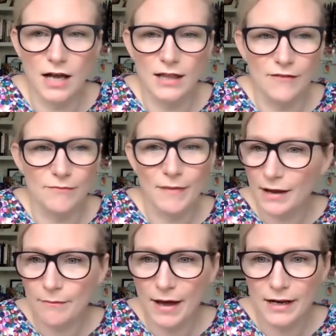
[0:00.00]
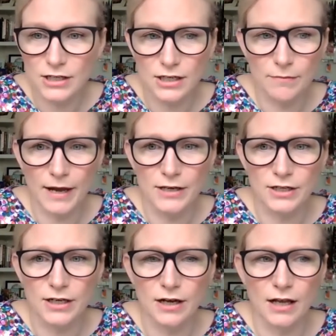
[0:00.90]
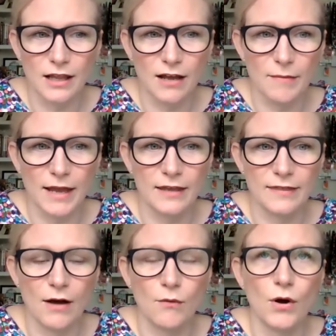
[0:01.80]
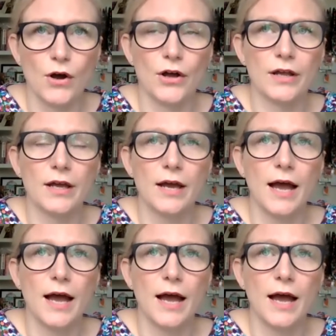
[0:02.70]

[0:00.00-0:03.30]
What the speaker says: I love managing a budget. I like making that work.